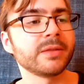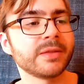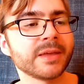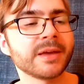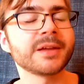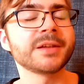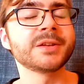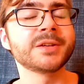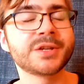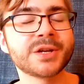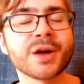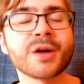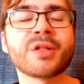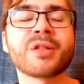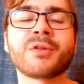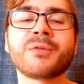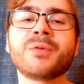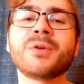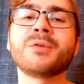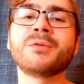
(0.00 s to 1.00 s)
Then just
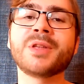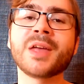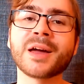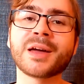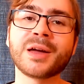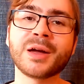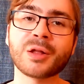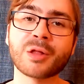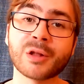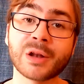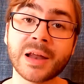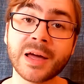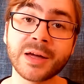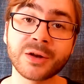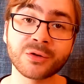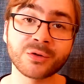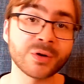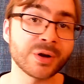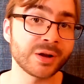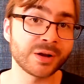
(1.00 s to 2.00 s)
a few decades
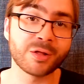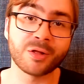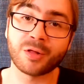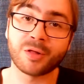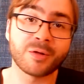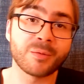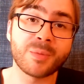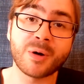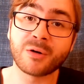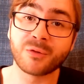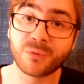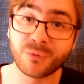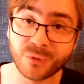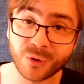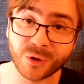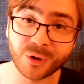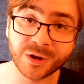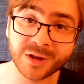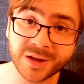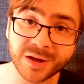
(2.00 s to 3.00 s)
later, and just about
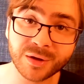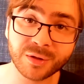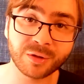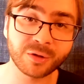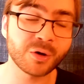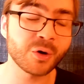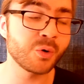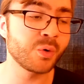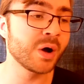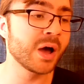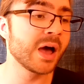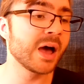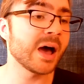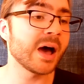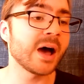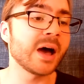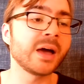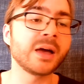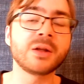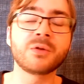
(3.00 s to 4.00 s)
30 years ago,
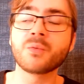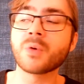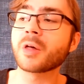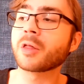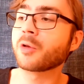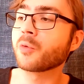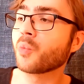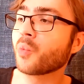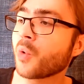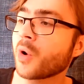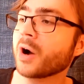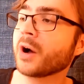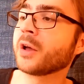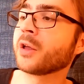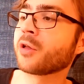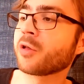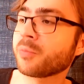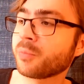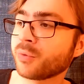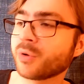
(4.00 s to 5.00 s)
uh, it was the
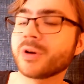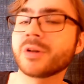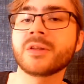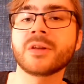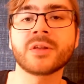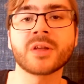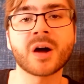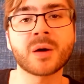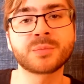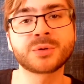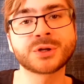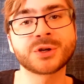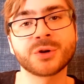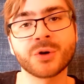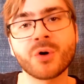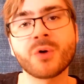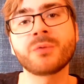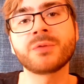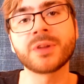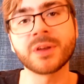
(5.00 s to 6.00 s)
widespread adoption
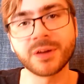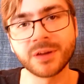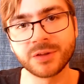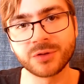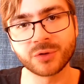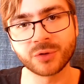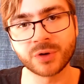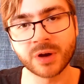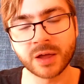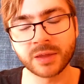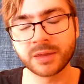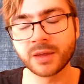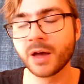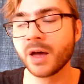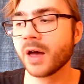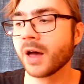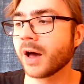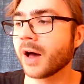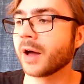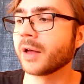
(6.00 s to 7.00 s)
of the internet,
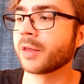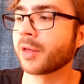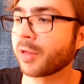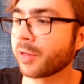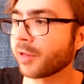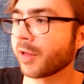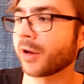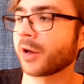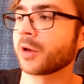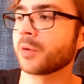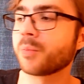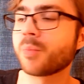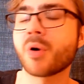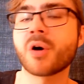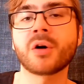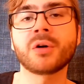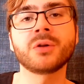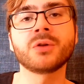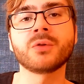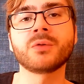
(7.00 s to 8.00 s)
uh, the second
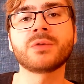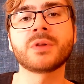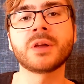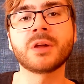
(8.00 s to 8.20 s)
part of the